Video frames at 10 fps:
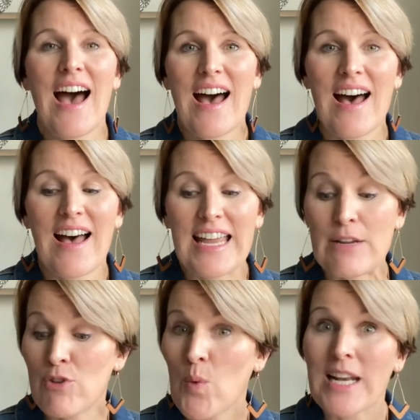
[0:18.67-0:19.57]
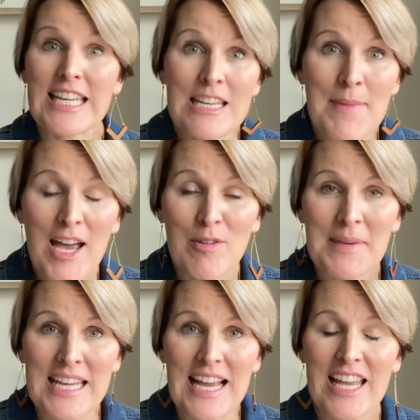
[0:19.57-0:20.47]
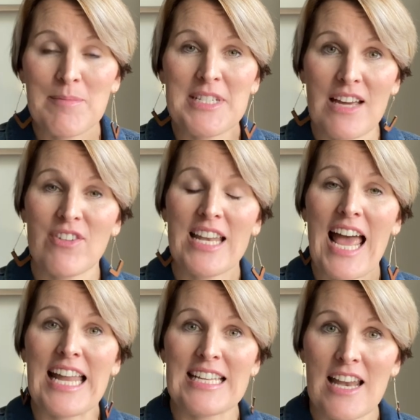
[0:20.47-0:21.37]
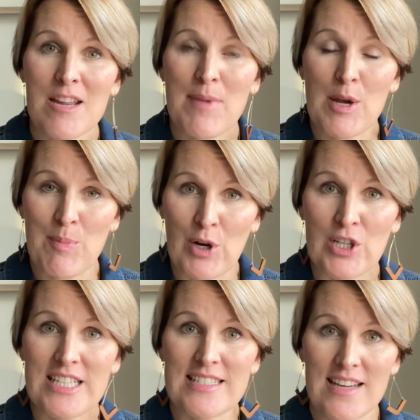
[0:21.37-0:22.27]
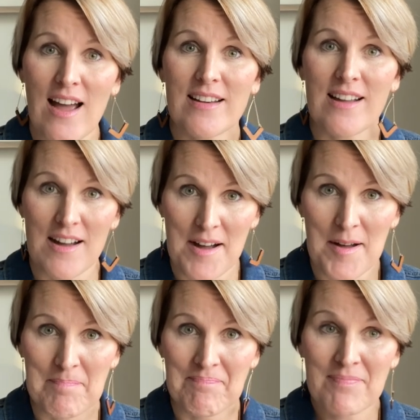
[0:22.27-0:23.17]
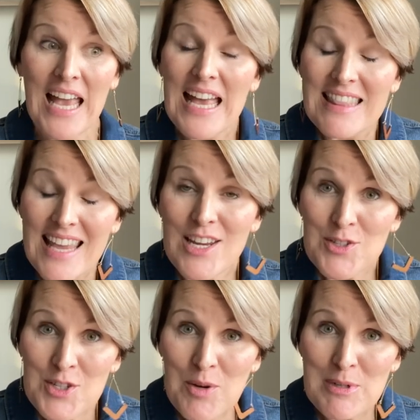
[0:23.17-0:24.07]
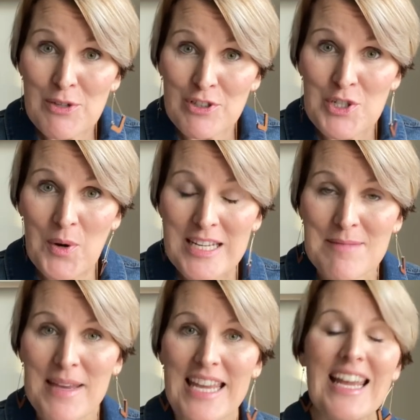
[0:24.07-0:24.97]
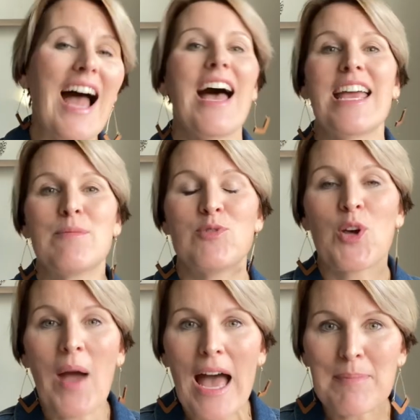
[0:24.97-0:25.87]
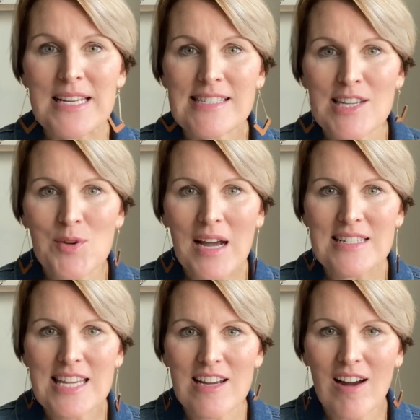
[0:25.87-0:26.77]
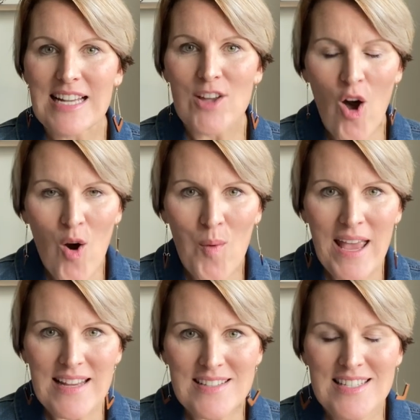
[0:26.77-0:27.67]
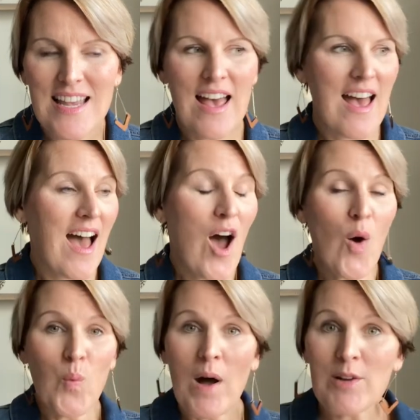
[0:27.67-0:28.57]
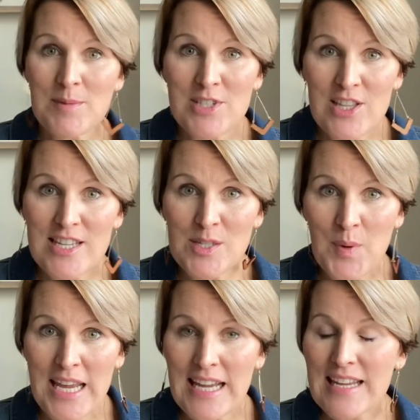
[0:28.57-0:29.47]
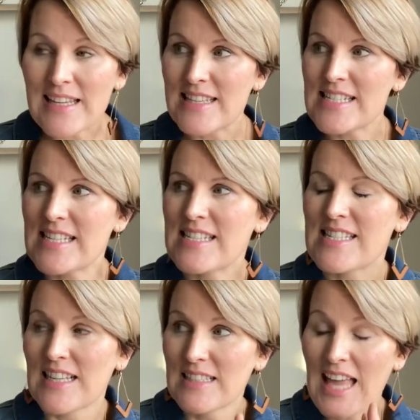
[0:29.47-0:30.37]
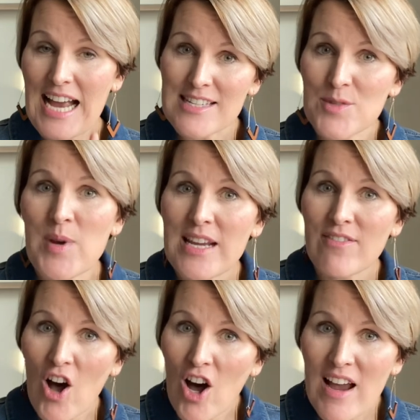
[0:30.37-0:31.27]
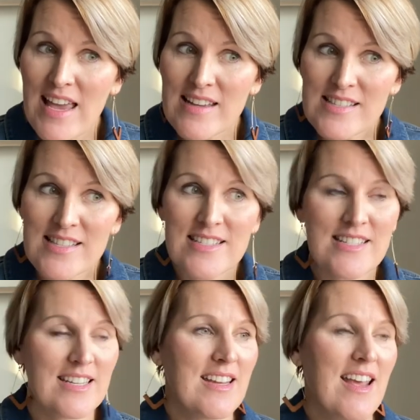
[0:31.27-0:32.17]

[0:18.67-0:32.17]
Uh, and if you want to email me, I am devin at knittymcpurly.com. Thank you so much for joining me. I am so happy to see you guys here as always. Welcome to this week. This is the last week of August